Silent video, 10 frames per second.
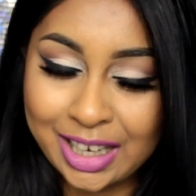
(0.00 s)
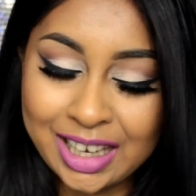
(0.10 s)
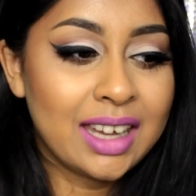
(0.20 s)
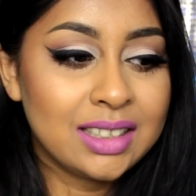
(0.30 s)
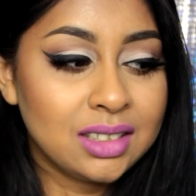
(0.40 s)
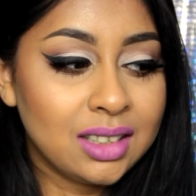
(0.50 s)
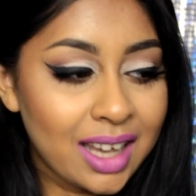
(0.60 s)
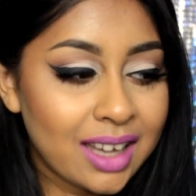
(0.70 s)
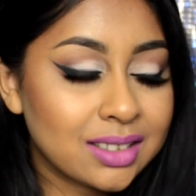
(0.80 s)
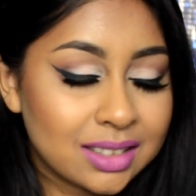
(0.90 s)
And
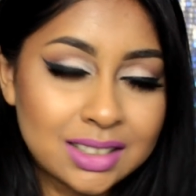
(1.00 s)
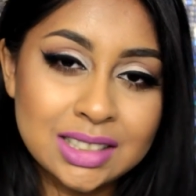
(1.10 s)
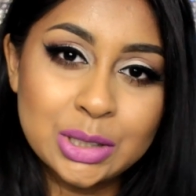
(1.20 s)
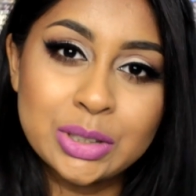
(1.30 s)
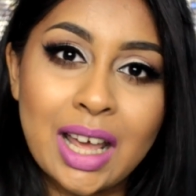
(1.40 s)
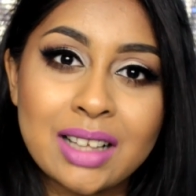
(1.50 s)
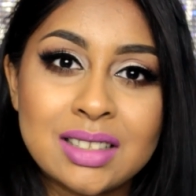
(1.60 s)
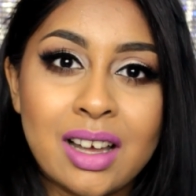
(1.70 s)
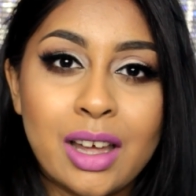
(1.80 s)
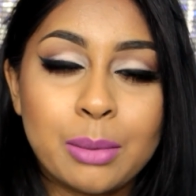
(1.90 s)
yeah, until
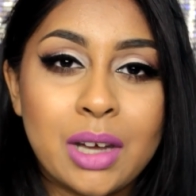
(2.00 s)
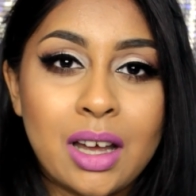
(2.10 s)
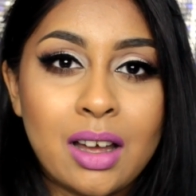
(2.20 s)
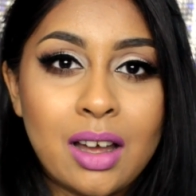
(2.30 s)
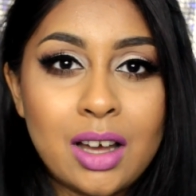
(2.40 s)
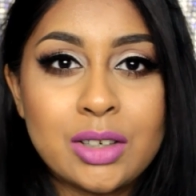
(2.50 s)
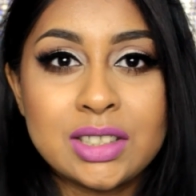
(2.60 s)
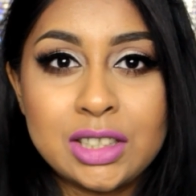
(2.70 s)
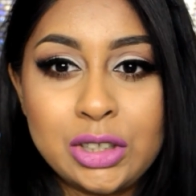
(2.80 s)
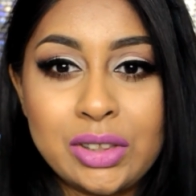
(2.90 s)
next time, I'll
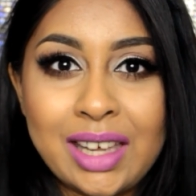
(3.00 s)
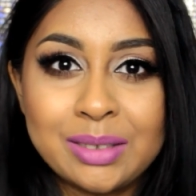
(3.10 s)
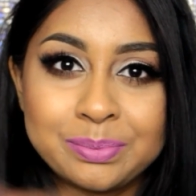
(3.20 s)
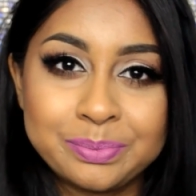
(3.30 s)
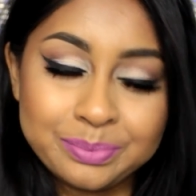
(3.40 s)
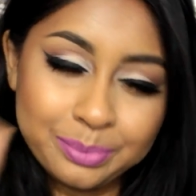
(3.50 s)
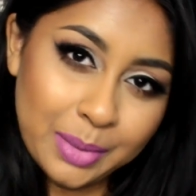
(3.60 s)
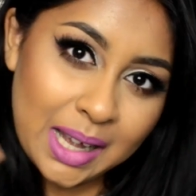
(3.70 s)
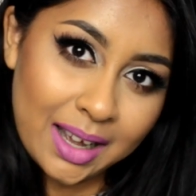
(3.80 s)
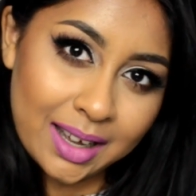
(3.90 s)
see you then.
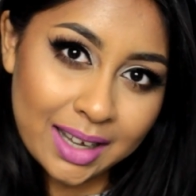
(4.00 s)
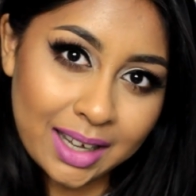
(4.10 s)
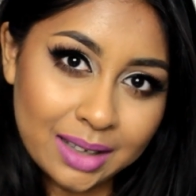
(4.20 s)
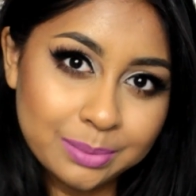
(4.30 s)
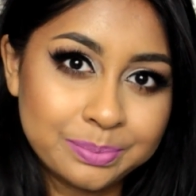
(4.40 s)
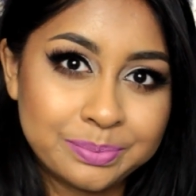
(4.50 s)
Bye!